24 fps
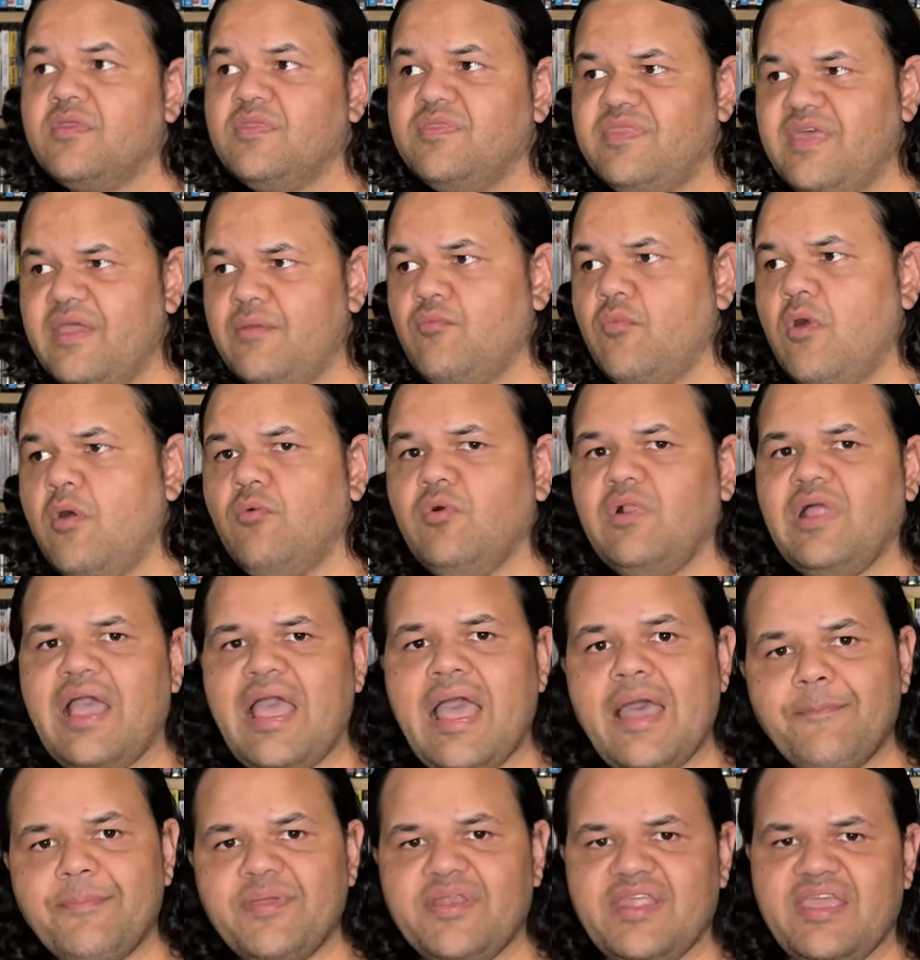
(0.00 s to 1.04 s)
then what will
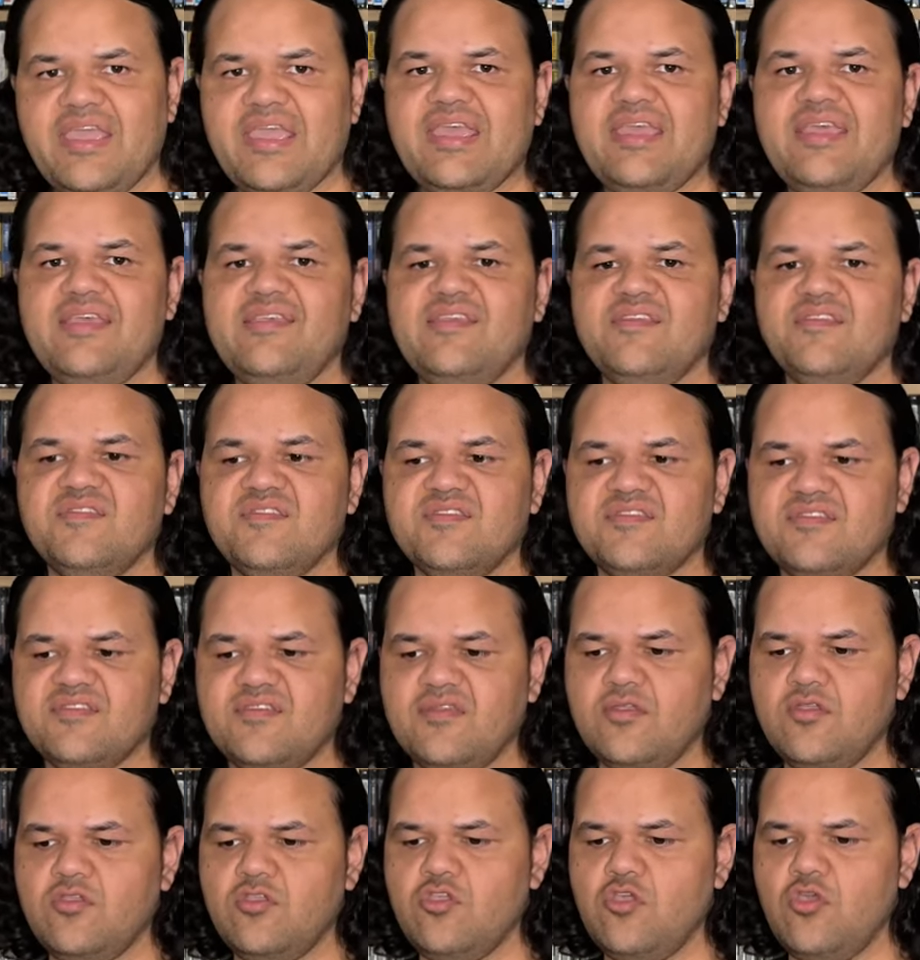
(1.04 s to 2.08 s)
happen
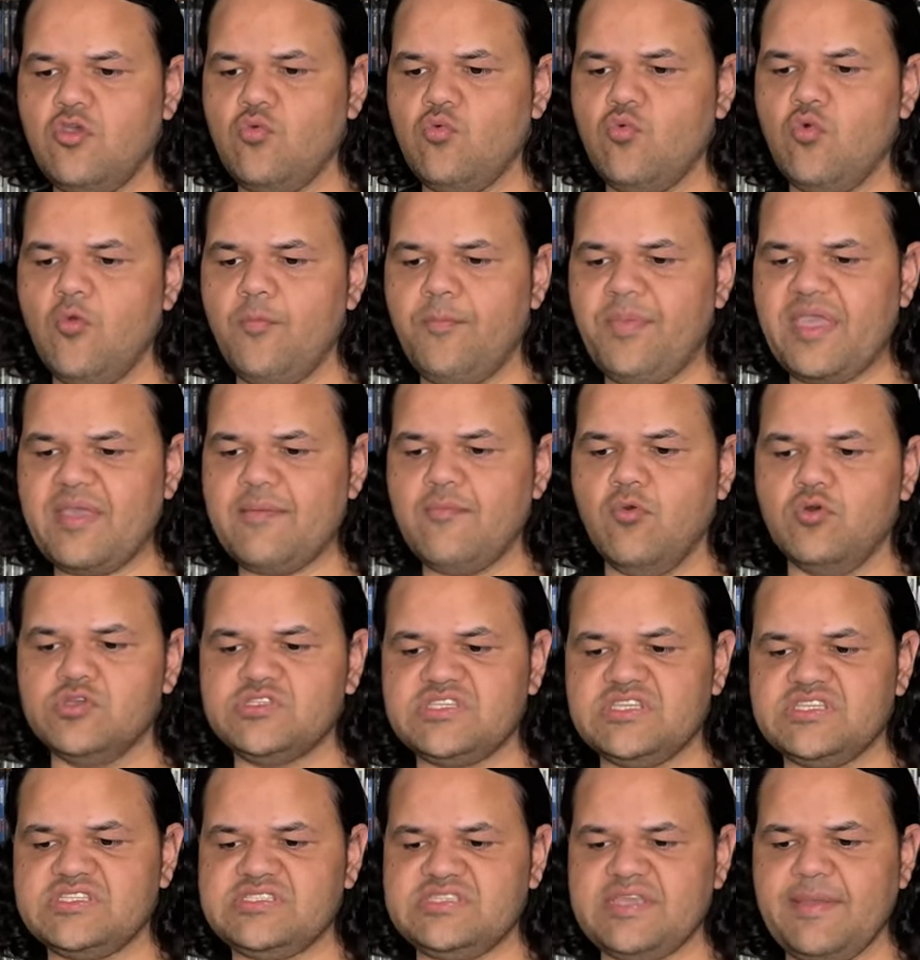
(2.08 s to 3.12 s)
is you will be more
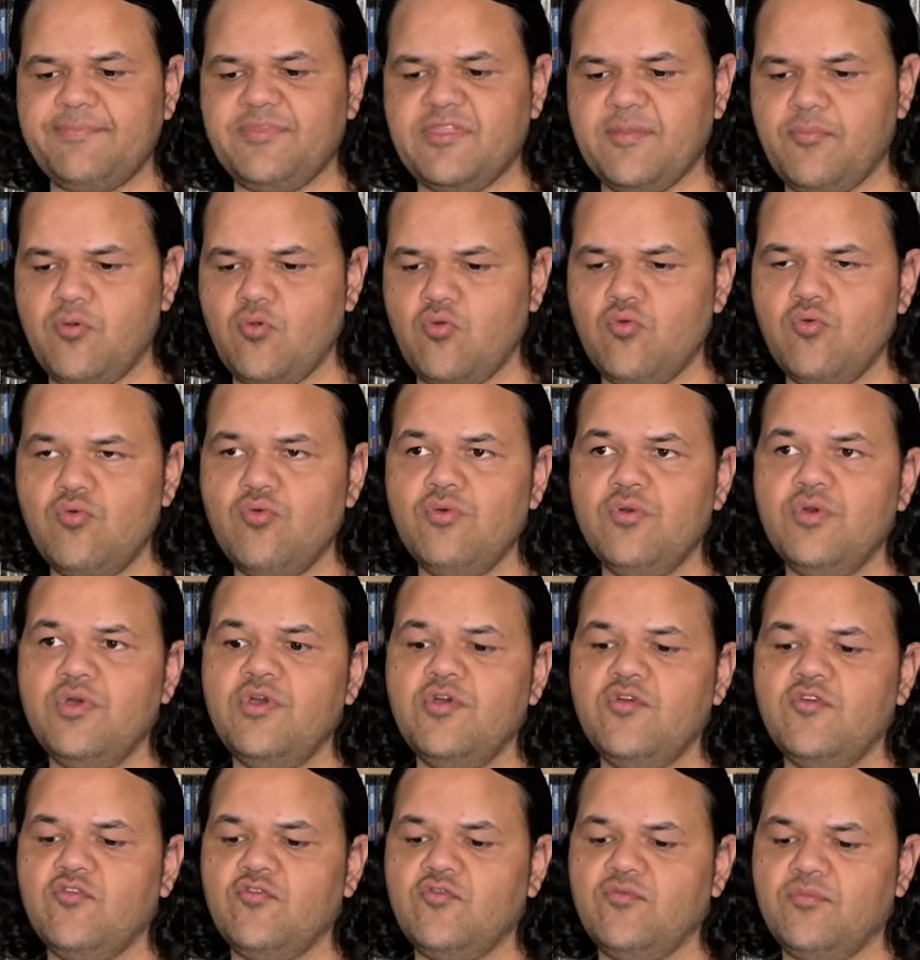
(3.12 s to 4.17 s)
susceptible,
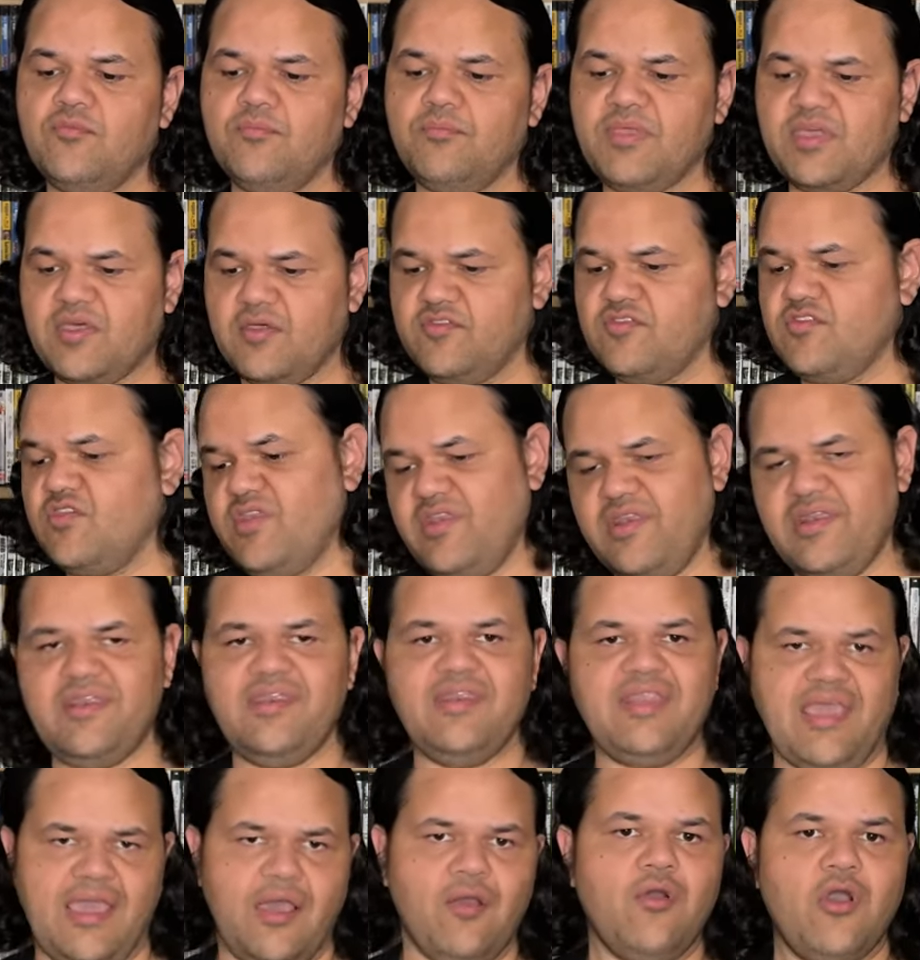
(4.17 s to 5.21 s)
because you
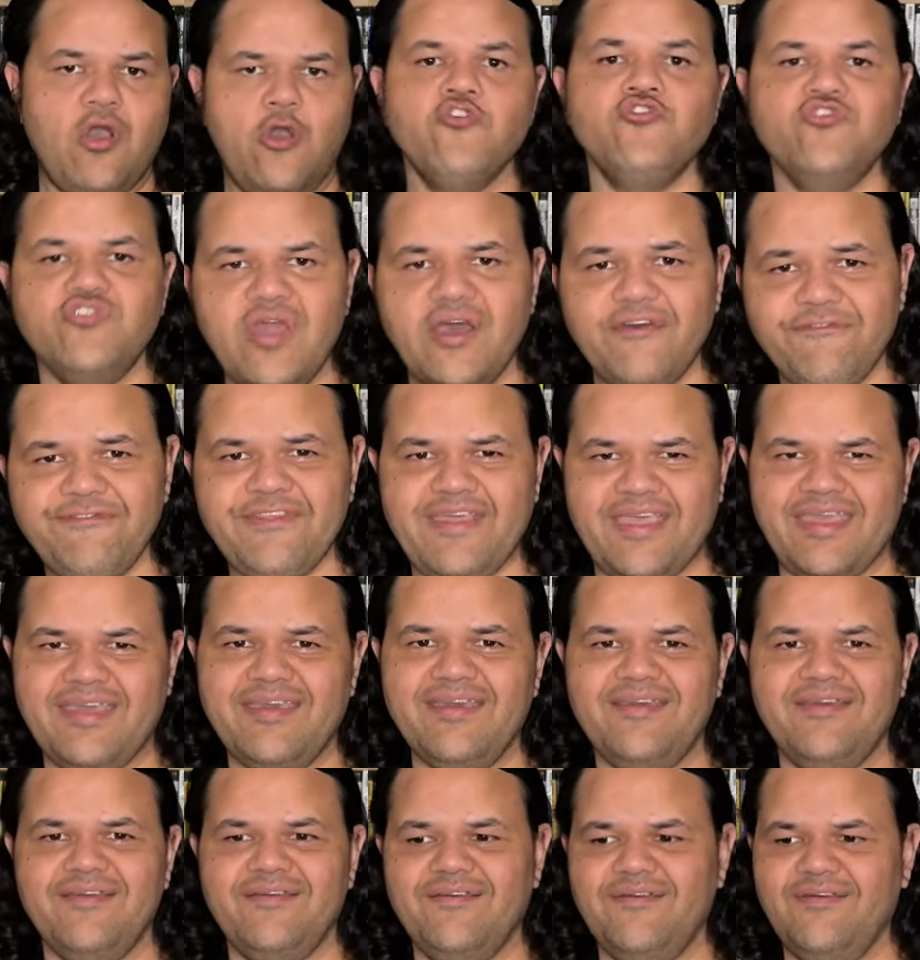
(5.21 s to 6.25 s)
now owe
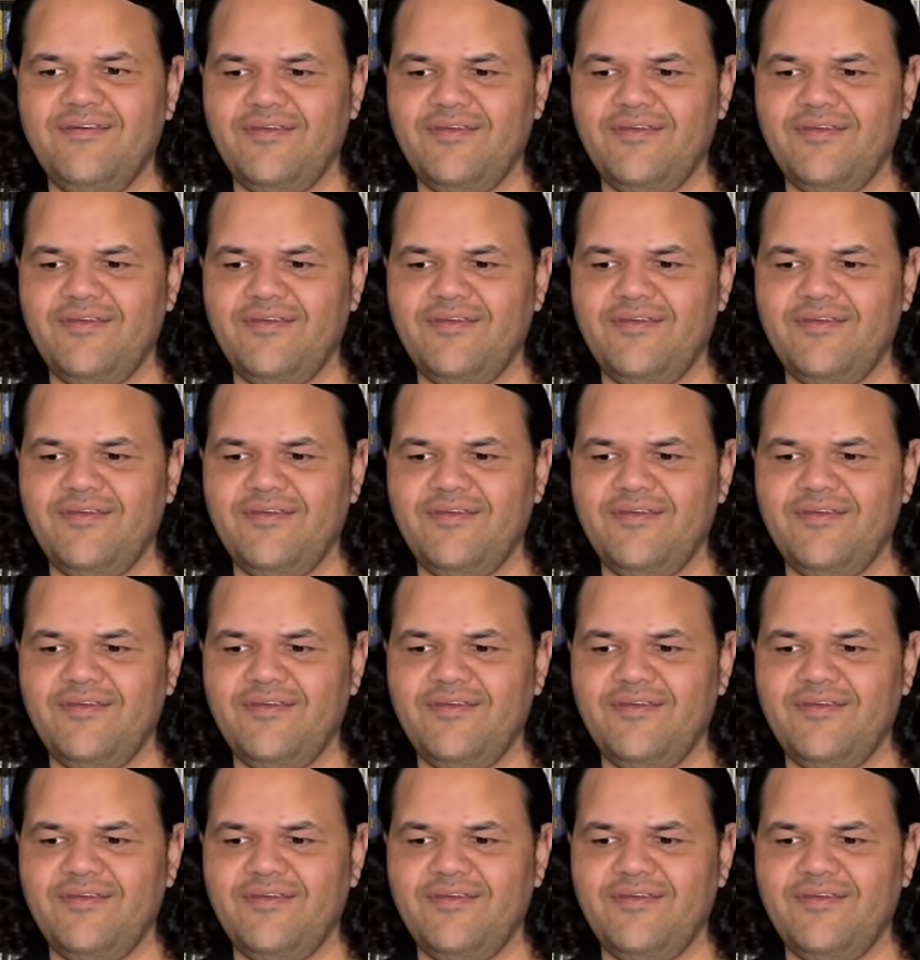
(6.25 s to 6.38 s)
nothing,